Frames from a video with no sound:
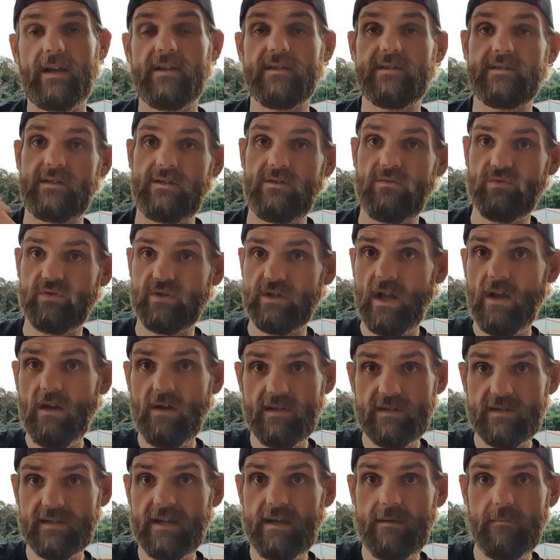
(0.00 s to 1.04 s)
And you'll slowly
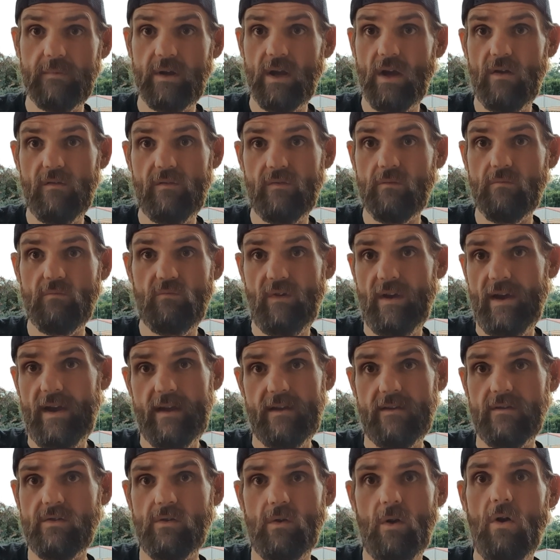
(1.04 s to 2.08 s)
see them go from
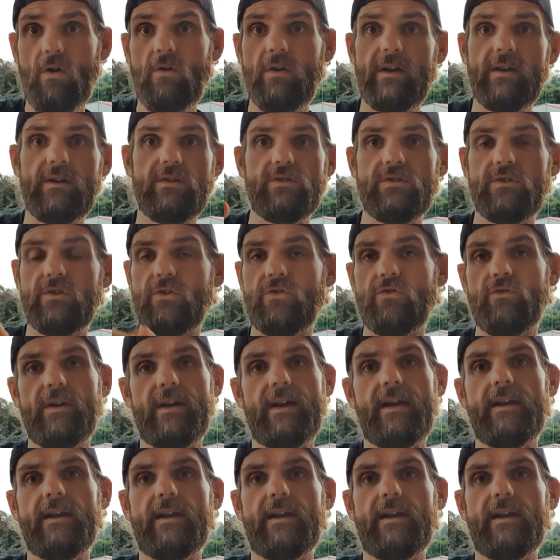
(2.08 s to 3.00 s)
red to orange to green,